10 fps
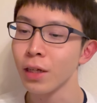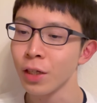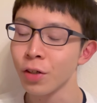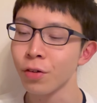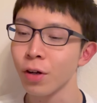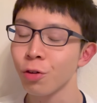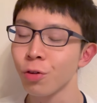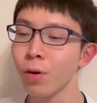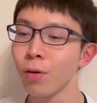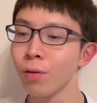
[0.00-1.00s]

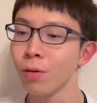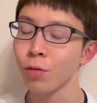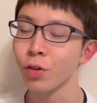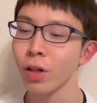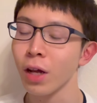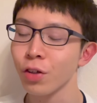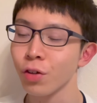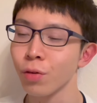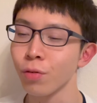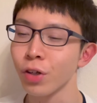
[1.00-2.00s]
international
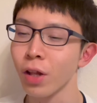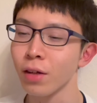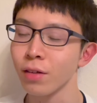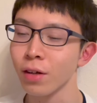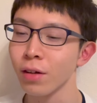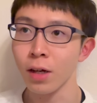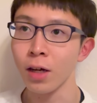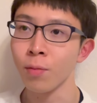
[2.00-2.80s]
socializing,